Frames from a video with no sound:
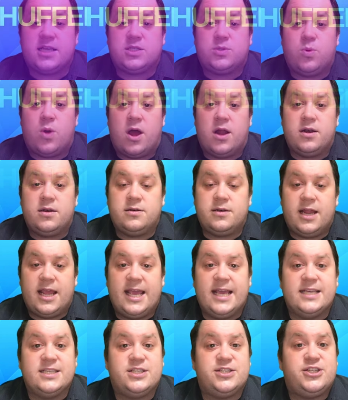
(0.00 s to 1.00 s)
one
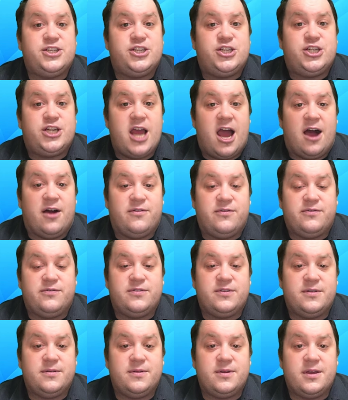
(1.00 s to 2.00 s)
is chuffed.
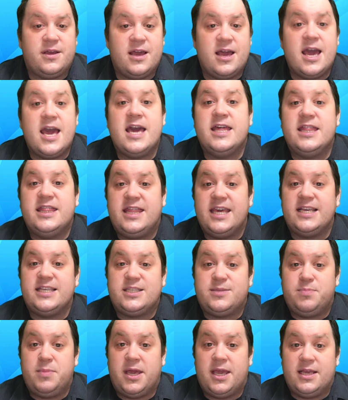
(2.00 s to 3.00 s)
This
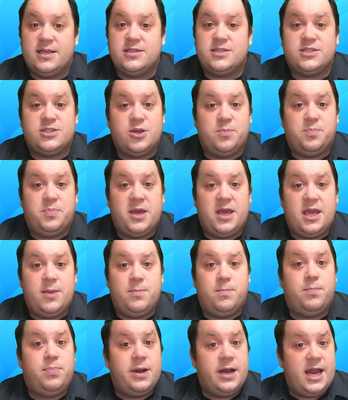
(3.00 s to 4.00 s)
means to be
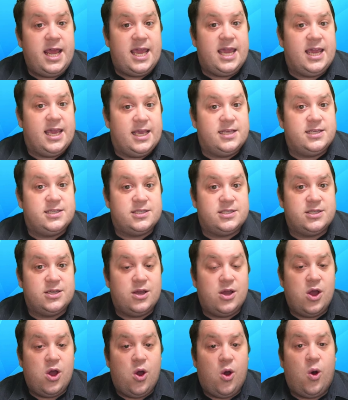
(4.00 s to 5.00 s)
pleased
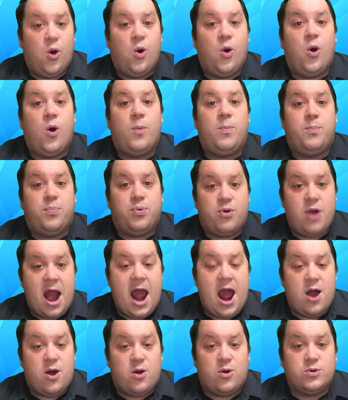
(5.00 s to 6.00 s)
or
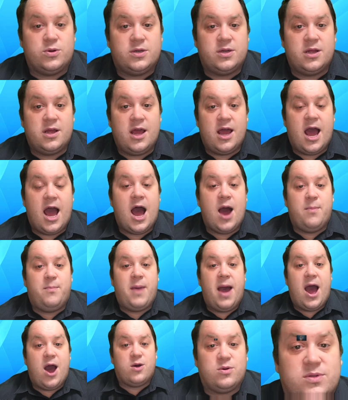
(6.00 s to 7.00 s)
proud about